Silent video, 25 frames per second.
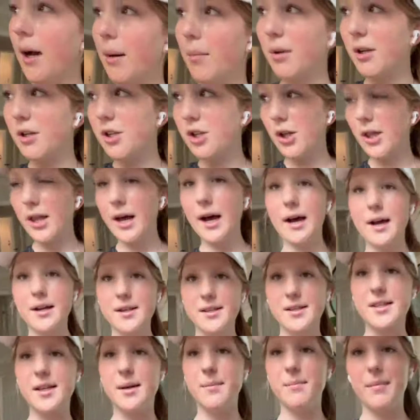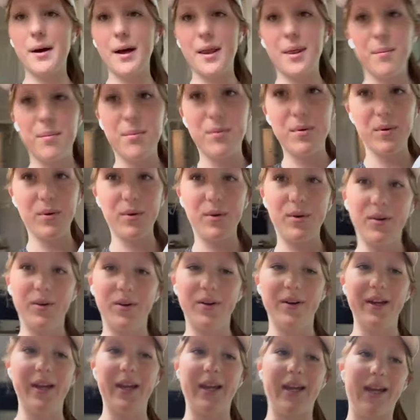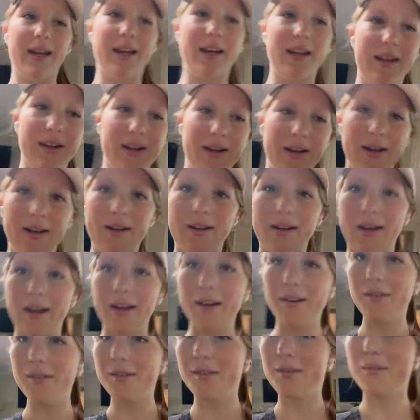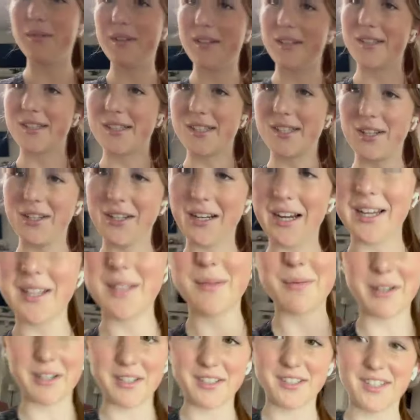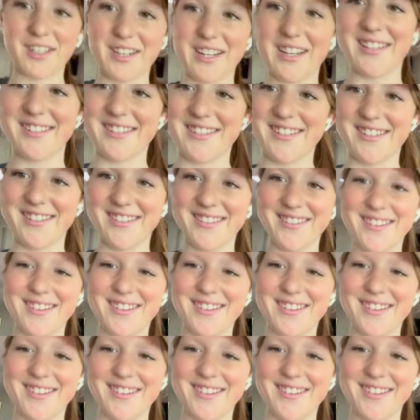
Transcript: gonna do that, sit by the pool, and I don't know when I'll see you guys, but I'll see you guys soon.